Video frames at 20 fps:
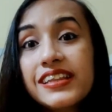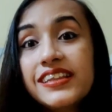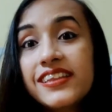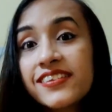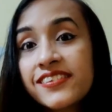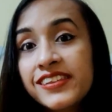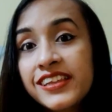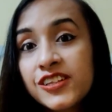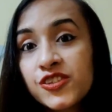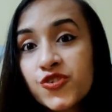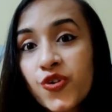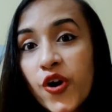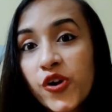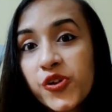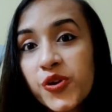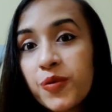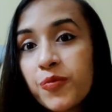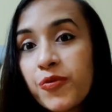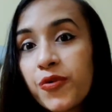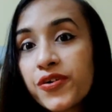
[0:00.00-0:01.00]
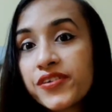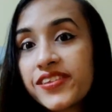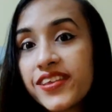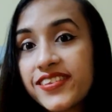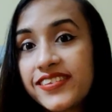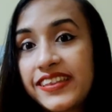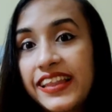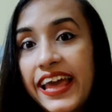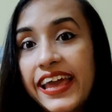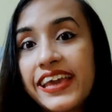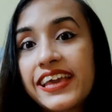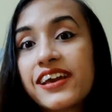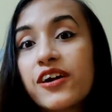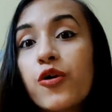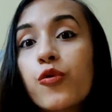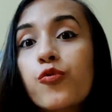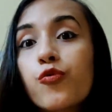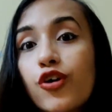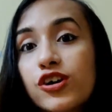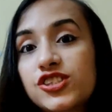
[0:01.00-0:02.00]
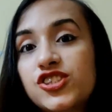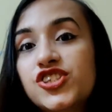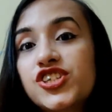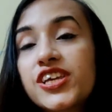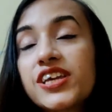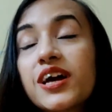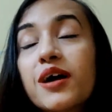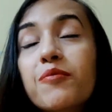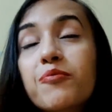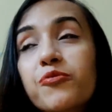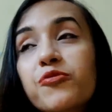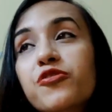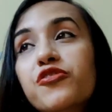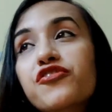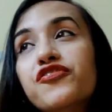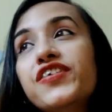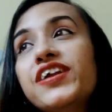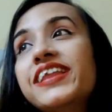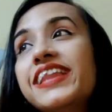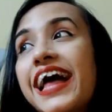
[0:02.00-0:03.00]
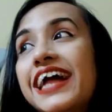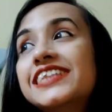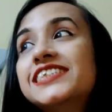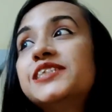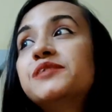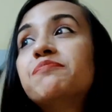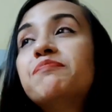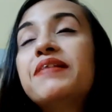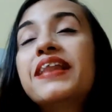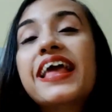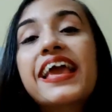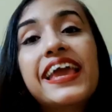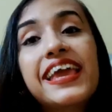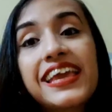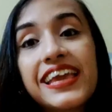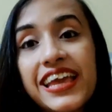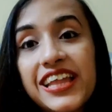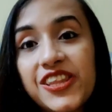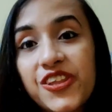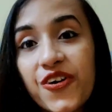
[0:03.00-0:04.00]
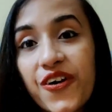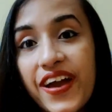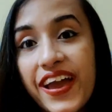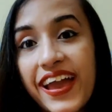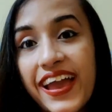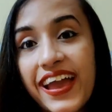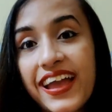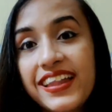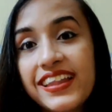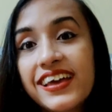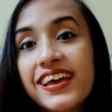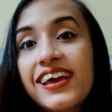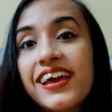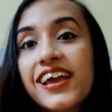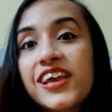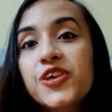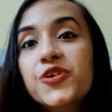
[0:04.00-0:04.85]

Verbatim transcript: listening to audiobooks is like watching a movie that's playing in your head.